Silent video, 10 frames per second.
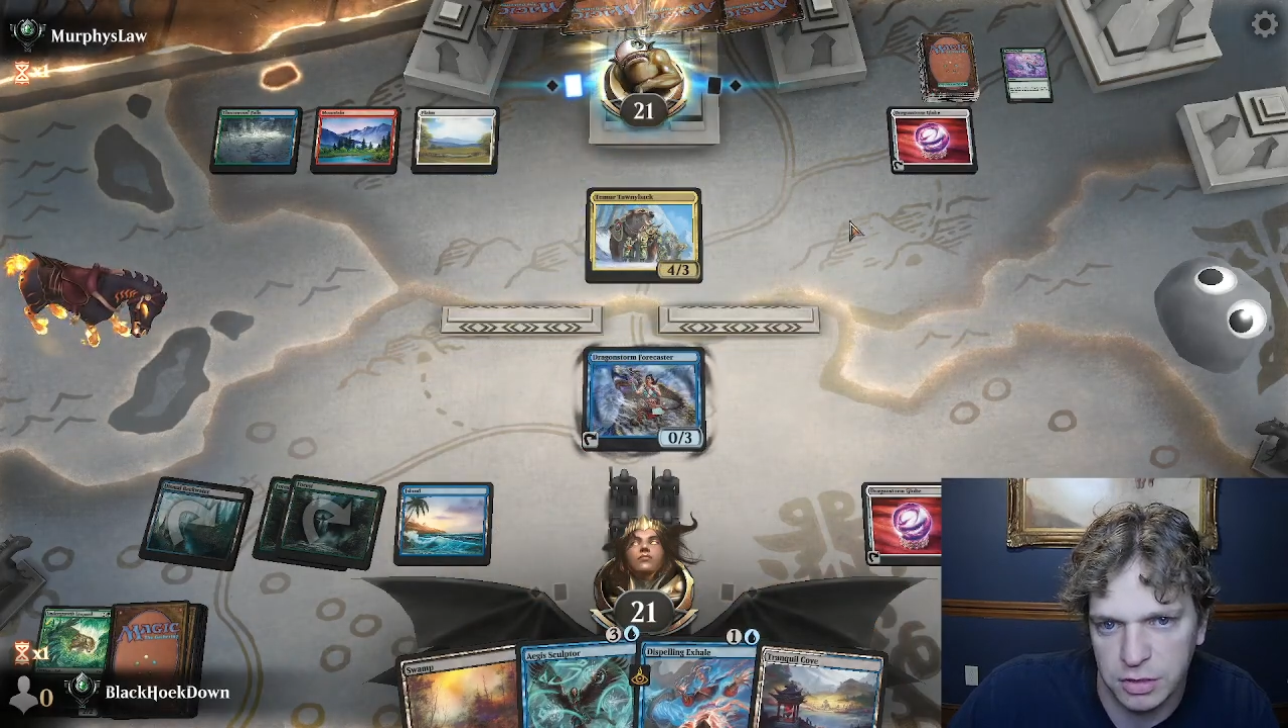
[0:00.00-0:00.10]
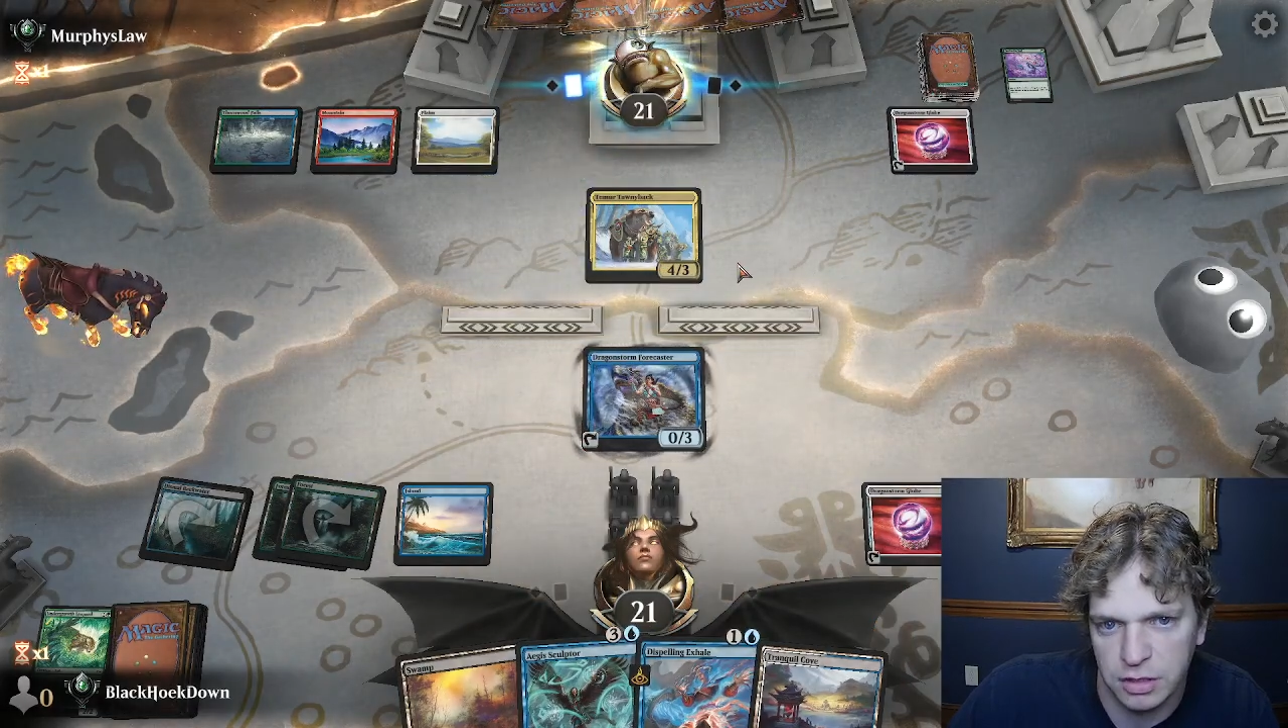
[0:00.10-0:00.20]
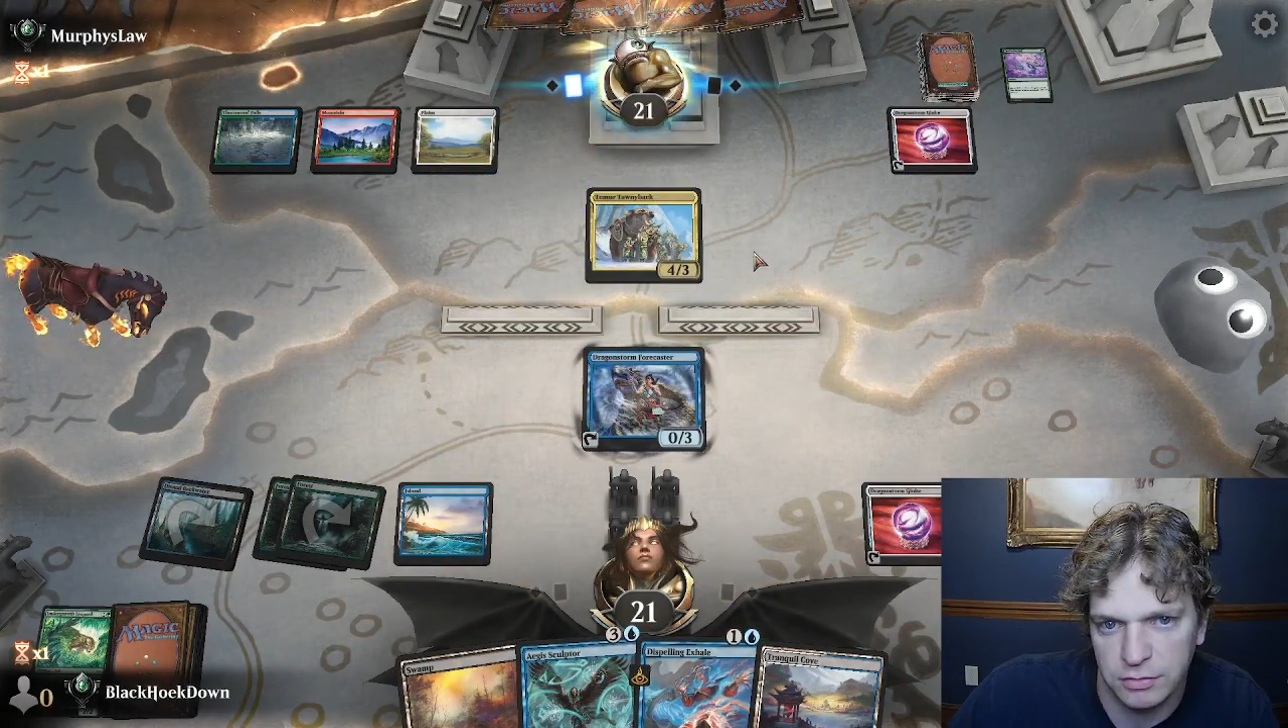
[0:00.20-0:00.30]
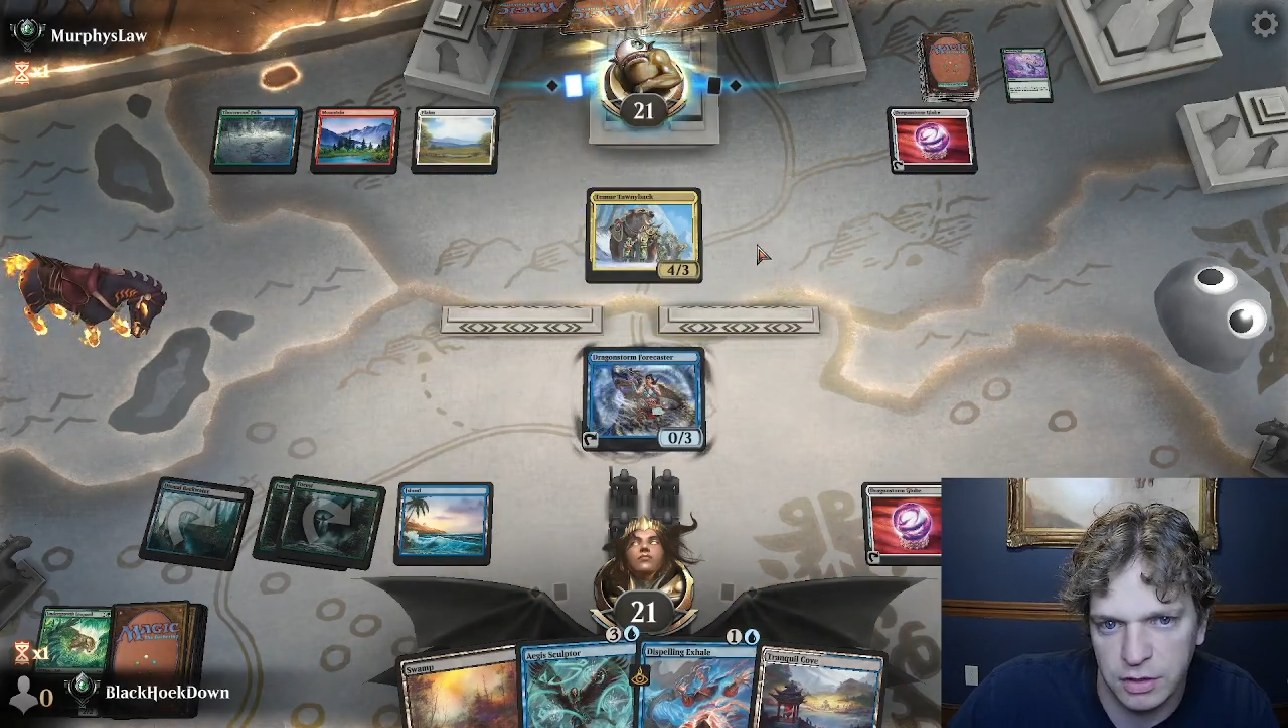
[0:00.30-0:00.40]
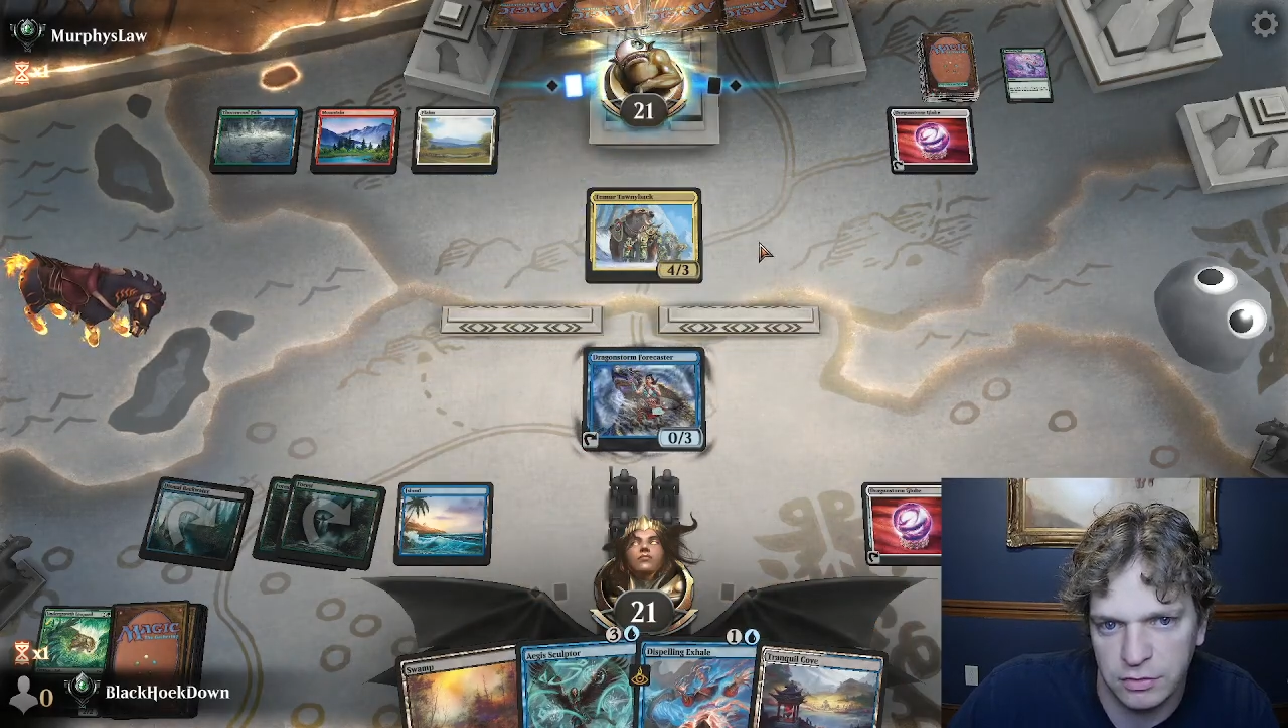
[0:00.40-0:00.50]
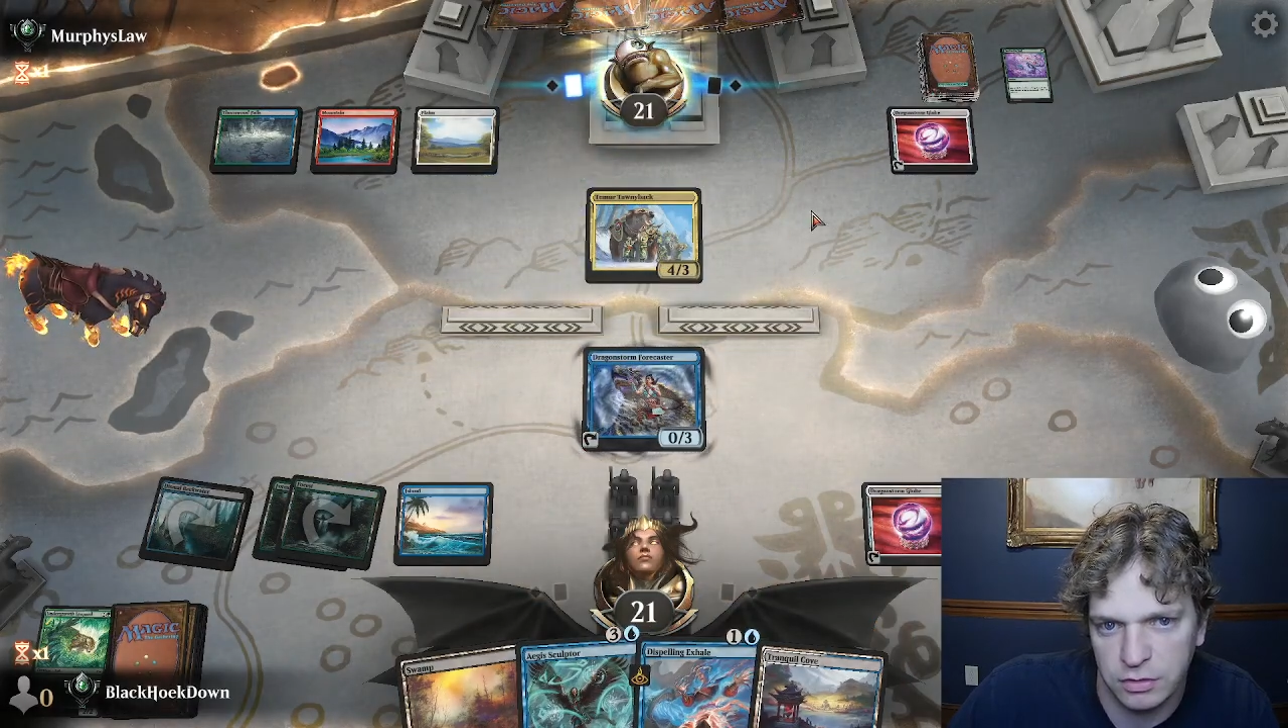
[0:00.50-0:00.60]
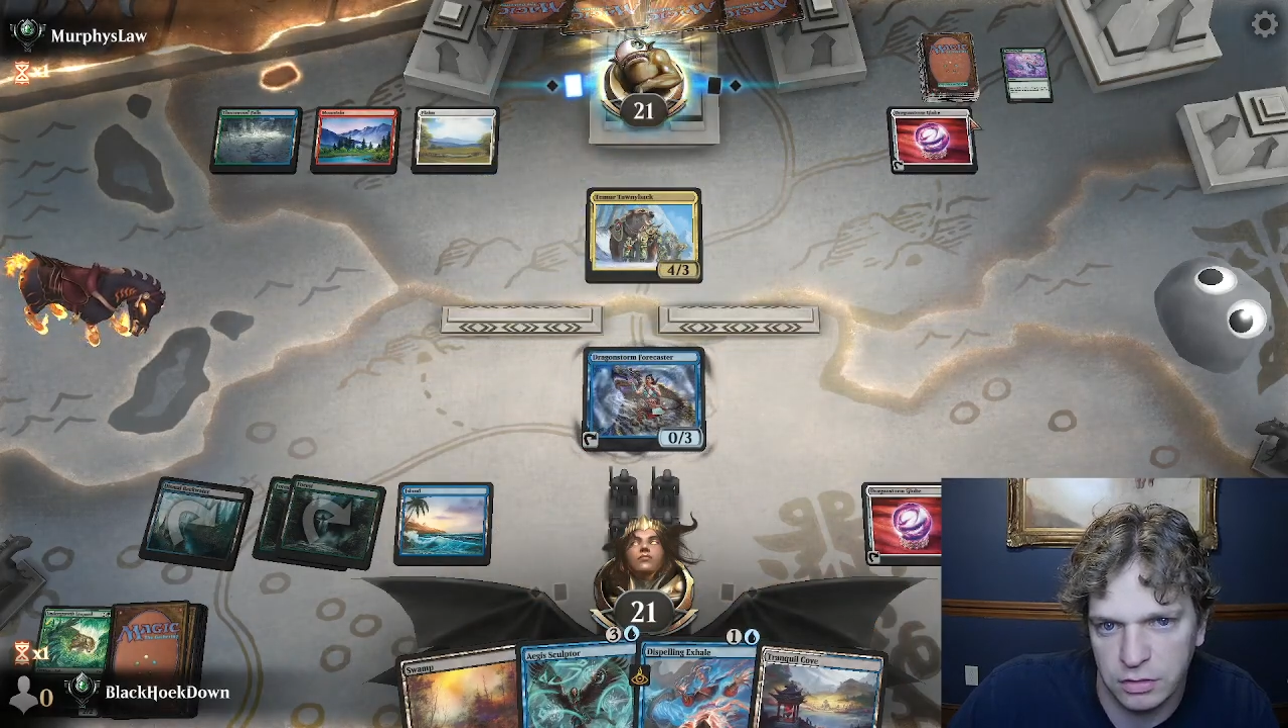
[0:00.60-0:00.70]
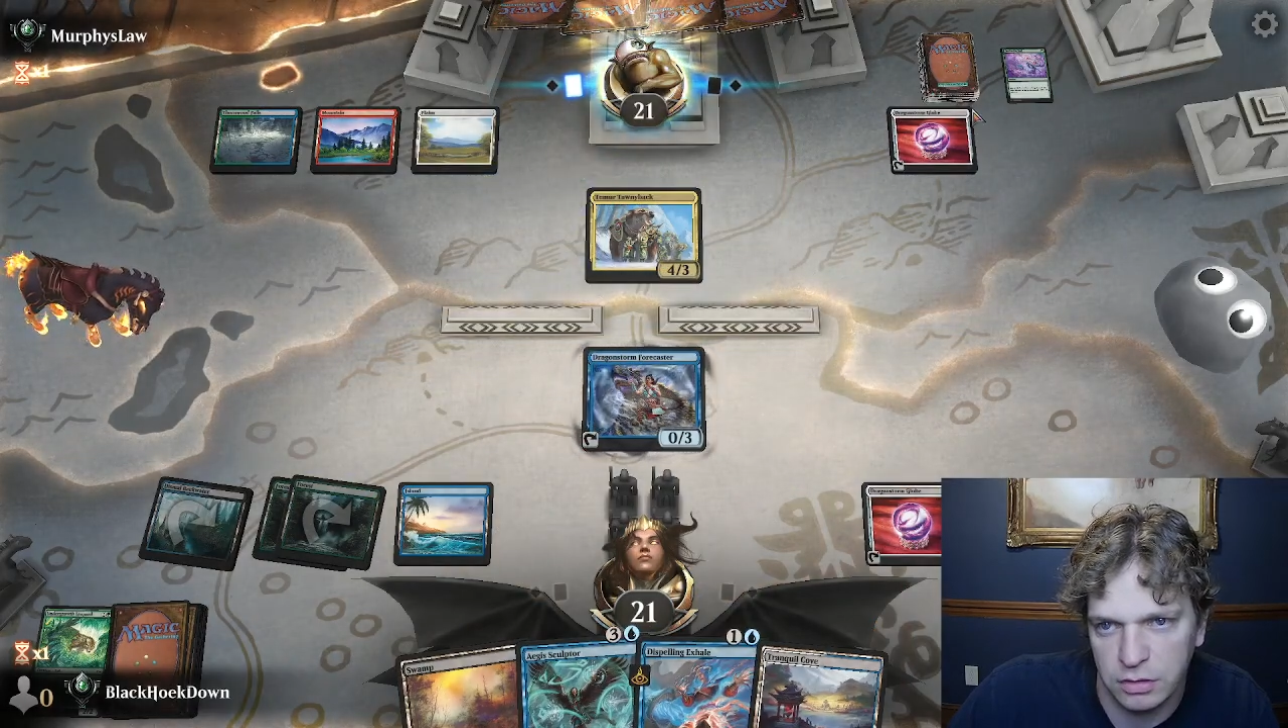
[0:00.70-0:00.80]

even after